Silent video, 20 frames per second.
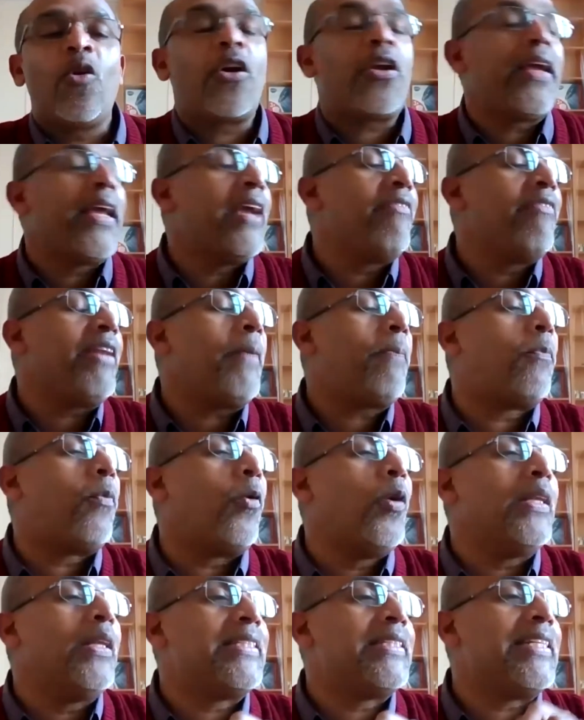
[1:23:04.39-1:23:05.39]
or every
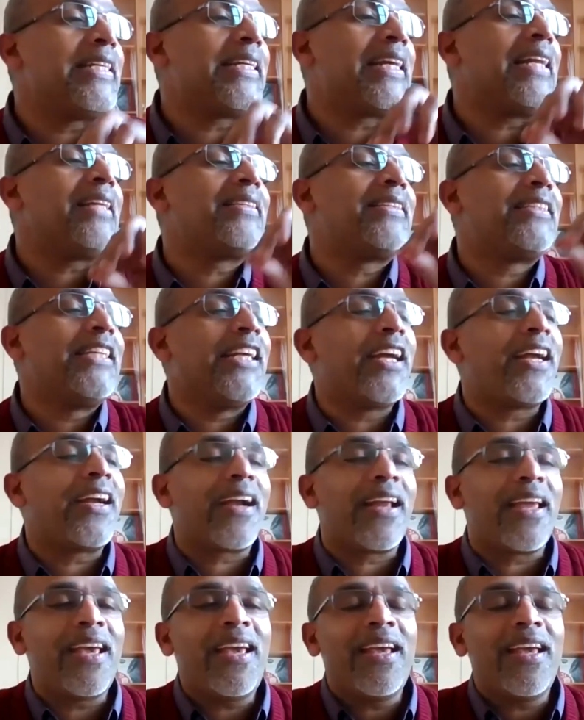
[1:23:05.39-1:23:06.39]
political
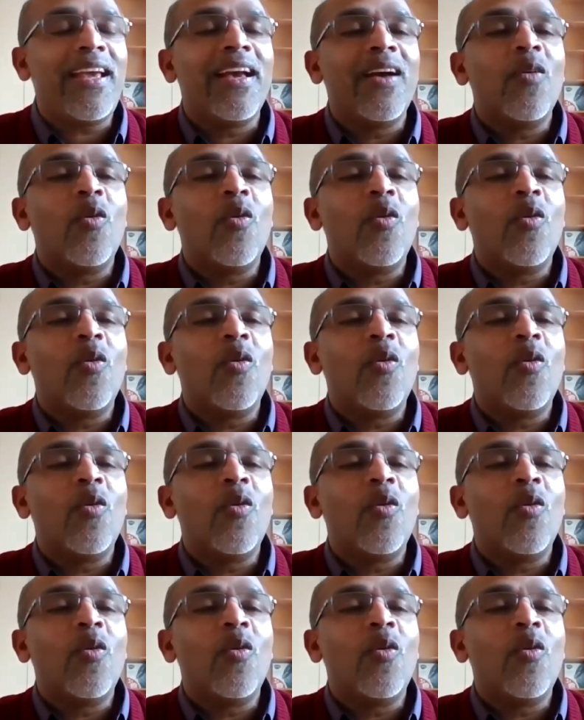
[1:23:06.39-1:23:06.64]
theory